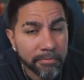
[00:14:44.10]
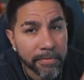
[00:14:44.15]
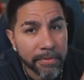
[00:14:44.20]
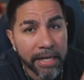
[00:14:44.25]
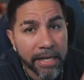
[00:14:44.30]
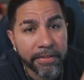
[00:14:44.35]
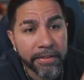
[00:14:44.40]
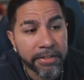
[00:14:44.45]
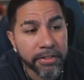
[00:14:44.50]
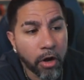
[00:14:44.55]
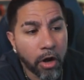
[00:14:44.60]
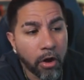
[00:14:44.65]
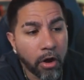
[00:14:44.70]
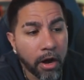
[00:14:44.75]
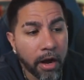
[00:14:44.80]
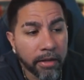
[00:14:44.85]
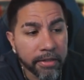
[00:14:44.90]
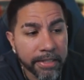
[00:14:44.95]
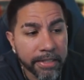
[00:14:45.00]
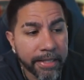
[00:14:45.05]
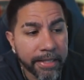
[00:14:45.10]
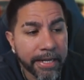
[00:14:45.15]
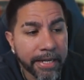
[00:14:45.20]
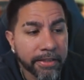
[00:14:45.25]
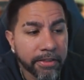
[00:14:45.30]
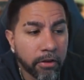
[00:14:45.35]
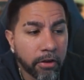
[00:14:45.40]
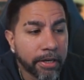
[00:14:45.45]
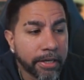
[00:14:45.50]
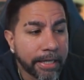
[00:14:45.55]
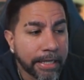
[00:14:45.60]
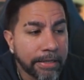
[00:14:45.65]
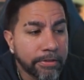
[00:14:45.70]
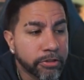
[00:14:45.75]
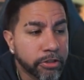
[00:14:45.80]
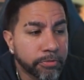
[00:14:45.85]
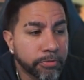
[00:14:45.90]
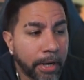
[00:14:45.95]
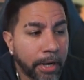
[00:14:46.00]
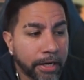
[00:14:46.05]
And then your HollyLark
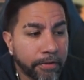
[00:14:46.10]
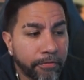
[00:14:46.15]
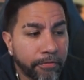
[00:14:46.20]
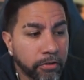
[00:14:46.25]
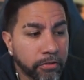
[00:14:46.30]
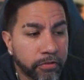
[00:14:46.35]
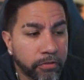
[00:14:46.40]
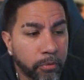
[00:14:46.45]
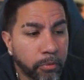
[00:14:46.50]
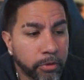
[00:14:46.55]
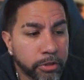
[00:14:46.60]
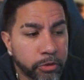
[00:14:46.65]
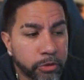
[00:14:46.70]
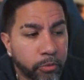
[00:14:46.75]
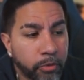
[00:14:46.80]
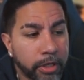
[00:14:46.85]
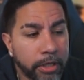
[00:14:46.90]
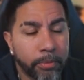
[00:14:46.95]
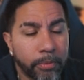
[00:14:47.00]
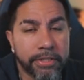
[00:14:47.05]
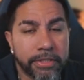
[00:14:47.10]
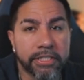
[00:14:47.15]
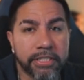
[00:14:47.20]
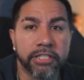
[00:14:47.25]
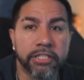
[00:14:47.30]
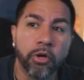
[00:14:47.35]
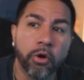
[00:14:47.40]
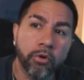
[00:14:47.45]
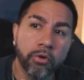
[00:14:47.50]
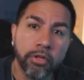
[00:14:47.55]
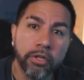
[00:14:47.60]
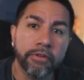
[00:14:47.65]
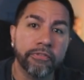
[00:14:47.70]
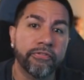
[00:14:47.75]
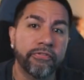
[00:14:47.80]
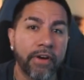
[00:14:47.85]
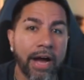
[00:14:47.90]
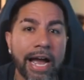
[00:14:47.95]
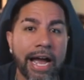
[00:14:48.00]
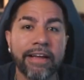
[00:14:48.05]
M2 microphones for $120, which is a total of
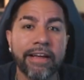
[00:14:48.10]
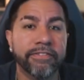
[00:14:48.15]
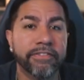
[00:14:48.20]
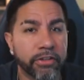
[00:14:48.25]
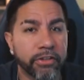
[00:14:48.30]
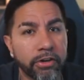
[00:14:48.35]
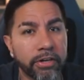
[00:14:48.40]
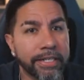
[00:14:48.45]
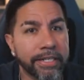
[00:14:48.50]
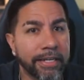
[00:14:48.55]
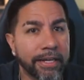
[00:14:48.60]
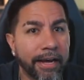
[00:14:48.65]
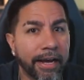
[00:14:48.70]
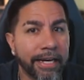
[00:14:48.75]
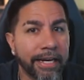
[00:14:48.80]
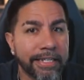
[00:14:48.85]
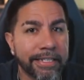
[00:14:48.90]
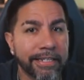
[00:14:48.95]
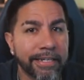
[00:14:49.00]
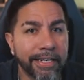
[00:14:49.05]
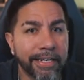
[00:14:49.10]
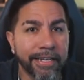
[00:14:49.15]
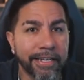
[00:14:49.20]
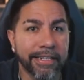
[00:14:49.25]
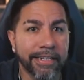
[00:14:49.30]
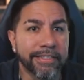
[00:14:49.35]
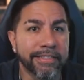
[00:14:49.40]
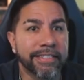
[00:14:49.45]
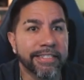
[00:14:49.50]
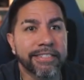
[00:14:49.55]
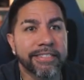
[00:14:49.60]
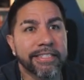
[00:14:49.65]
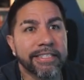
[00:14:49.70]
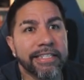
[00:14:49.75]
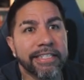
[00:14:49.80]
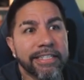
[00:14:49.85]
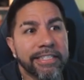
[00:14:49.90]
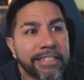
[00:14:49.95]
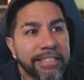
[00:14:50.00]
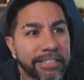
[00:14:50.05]
$539. This
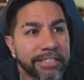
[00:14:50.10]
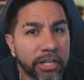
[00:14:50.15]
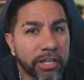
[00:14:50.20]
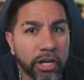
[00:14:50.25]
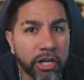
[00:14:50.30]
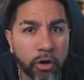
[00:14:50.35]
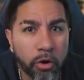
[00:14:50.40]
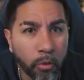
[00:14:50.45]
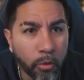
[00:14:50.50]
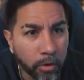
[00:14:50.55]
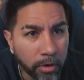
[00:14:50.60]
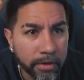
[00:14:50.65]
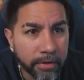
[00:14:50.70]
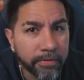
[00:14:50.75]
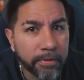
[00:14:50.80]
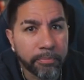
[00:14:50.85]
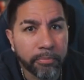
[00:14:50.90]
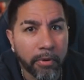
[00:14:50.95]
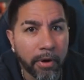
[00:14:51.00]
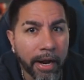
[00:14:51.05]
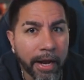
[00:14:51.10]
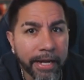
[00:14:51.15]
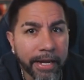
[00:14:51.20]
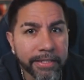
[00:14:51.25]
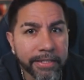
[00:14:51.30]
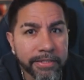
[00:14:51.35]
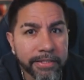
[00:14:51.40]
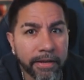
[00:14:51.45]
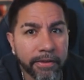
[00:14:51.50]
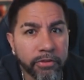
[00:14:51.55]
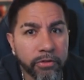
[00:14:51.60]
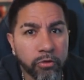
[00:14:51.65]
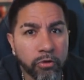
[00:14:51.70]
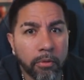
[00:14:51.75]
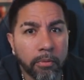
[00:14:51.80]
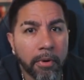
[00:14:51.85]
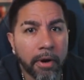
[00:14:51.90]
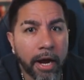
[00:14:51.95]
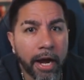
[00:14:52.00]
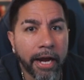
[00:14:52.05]
is a quarter of the price of the
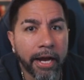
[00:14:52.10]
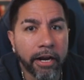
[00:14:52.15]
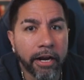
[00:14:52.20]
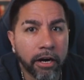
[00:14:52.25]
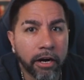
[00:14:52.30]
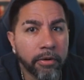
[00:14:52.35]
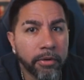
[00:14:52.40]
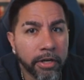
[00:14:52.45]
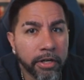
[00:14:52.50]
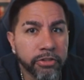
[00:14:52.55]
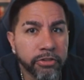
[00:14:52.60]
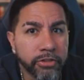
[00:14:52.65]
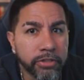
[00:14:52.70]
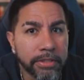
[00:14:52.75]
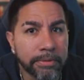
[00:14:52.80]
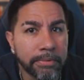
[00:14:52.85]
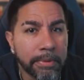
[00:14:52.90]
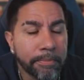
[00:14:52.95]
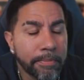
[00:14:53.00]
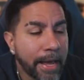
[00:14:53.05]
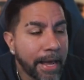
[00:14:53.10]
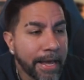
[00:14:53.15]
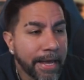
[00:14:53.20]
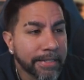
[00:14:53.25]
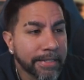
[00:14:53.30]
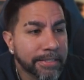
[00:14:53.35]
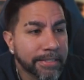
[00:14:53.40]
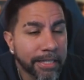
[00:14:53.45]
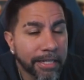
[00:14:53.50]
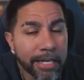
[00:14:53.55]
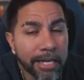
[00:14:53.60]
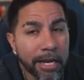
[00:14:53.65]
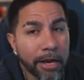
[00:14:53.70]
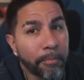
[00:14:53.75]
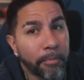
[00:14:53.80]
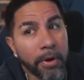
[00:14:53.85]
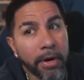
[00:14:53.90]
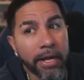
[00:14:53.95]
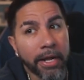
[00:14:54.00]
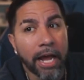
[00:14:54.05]
normal IRL streaming bags,
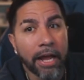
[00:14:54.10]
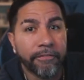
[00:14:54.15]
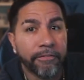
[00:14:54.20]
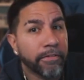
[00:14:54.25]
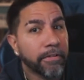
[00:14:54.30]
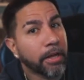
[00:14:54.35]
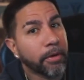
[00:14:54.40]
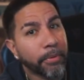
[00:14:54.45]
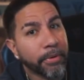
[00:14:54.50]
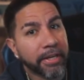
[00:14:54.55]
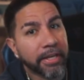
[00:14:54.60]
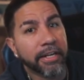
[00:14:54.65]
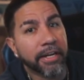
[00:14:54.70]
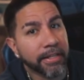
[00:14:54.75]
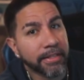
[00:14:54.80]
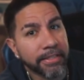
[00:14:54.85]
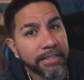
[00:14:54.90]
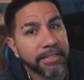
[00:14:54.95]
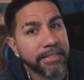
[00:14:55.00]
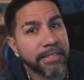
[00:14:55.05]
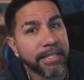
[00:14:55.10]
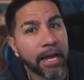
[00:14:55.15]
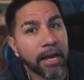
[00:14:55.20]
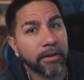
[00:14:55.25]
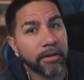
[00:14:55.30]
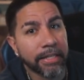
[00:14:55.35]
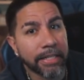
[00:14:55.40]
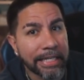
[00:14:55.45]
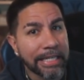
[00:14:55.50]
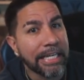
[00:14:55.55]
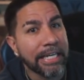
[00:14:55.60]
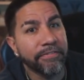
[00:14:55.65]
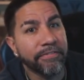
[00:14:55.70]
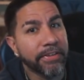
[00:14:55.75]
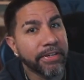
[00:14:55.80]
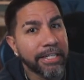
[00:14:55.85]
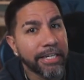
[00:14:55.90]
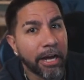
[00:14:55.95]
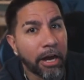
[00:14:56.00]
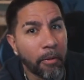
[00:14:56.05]
but I feel like we could cut this down
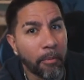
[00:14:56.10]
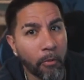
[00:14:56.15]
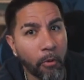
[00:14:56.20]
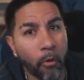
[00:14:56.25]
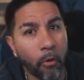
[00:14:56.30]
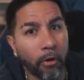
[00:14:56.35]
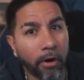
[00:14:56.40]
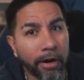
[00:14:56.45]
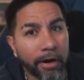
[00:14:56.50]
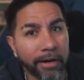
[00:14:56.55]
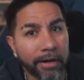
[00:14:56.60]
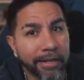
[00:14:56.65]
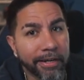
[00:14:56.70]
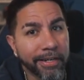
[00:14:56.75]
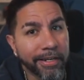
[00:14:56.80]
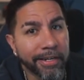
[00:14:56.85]
even more.